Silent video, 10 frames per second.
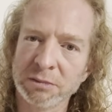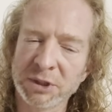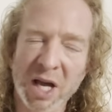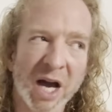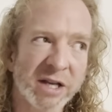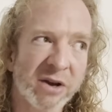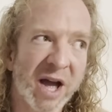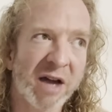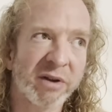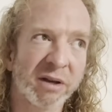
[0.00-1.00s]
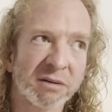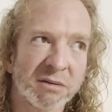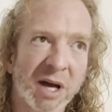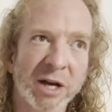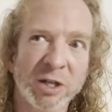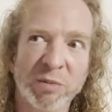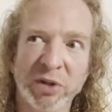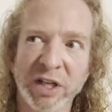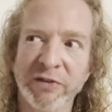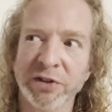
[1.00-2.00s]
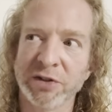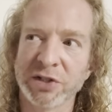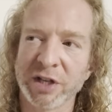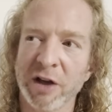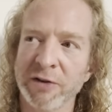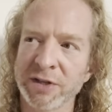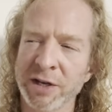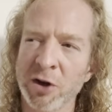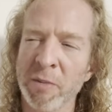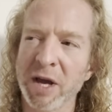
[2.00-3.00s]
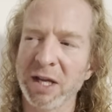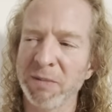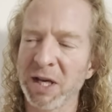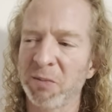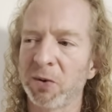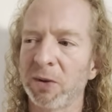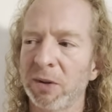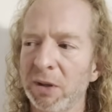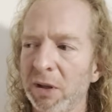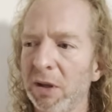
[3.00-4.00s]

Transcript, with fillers: So how do you have it? How do you believe in yourself? Because I know many people